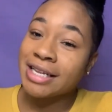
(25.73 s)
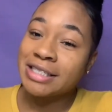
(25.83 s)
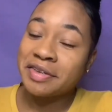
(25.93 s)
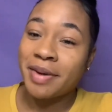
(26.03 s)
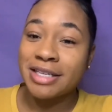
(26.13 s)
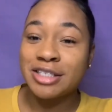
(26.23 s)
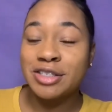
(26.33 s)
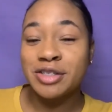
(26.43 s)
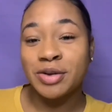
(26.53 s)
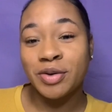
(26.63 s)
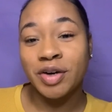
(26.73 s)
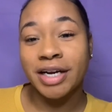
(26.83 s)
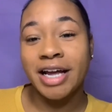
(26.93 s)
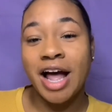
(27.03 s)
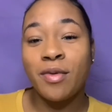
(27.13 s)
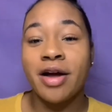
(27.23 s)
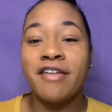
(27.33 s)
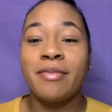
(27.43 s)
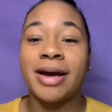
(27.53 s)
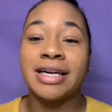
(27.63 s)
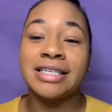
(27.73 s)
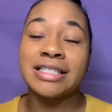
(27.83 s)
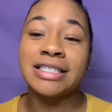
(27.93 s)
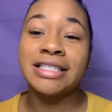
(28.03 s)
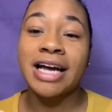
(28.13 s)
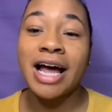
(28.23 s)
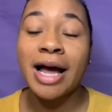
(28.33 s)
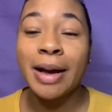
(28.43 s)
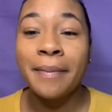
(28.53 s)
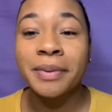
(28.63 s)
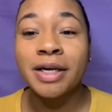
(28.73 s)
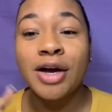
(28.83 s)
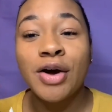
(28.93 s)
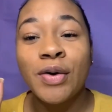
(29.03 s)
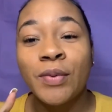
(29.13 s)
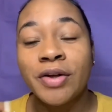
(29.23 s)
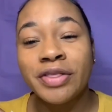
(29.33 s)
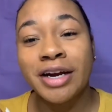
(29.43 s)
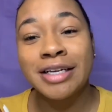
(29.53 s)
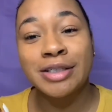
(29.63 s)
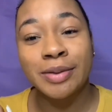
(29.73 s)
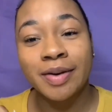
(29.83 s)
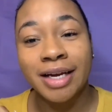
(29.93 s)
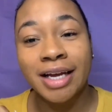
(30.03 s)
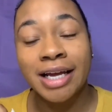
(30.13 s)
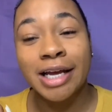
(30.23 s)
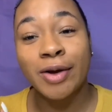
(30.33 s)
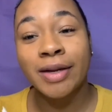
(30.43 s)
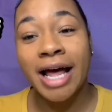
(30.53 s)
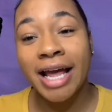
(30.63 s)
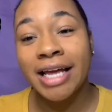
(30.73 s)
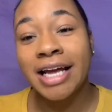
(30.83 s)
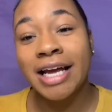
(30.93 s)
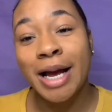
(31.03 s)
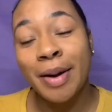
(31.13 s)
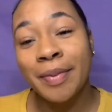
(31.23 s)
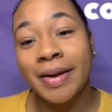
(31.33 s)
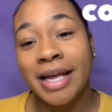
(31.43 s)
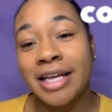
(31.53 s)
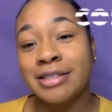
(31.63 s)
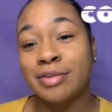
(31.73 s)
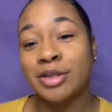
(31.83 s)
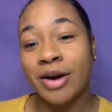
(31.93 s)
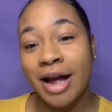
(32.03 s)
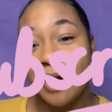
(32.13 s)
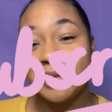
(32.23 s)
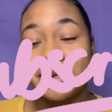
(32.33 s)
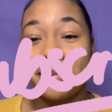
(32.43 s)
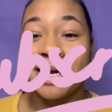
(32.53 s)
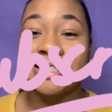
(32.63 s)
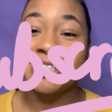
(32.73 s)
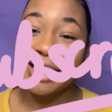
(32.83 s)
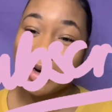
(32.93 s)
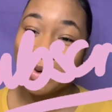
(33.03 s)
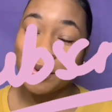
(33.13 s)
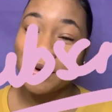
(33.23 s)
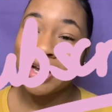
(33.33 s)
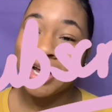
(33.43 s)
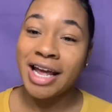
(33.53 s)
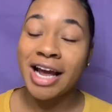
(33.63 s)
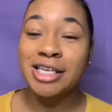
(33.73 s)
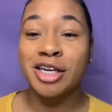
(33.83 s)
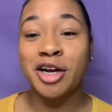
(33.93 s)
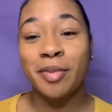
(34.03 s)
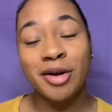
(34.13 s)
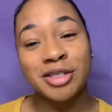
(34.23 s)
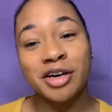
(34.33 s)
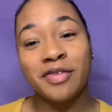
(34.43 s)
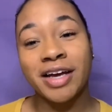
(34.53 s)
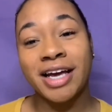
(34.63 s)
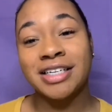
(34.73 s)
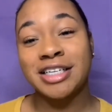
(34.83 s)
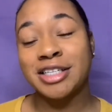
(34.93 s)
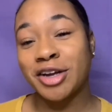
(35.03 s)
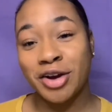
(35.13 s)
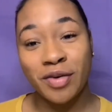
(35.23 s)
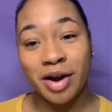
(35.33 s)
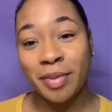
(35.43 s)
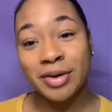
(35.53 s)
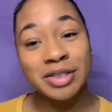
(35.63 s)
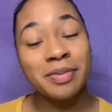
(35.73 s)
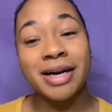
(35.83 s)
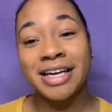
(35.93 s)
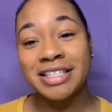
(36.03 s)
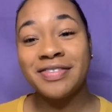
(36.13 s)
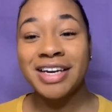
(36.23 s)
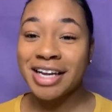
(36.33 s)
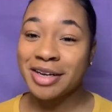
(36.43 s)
my story, I want everybody to stop what they're doing. Go like, comment, and subscribe to my channel and turn your post notifications so you know when I post my next video.